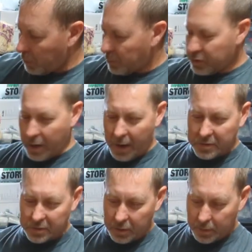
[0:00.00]
The
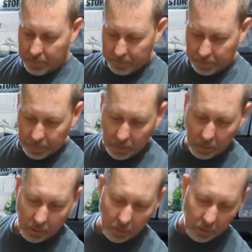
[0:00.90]
chassis,
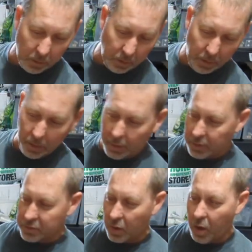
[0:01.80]
it
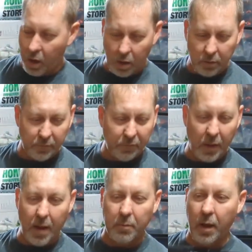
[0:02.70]
is all
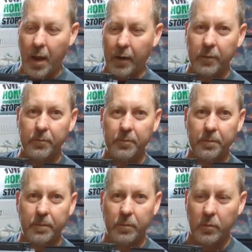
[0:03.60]
flat black.
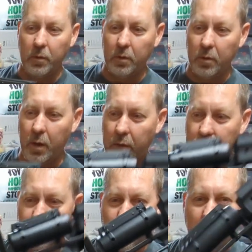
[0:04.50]

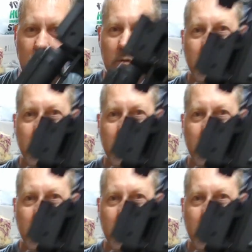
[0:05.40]
Every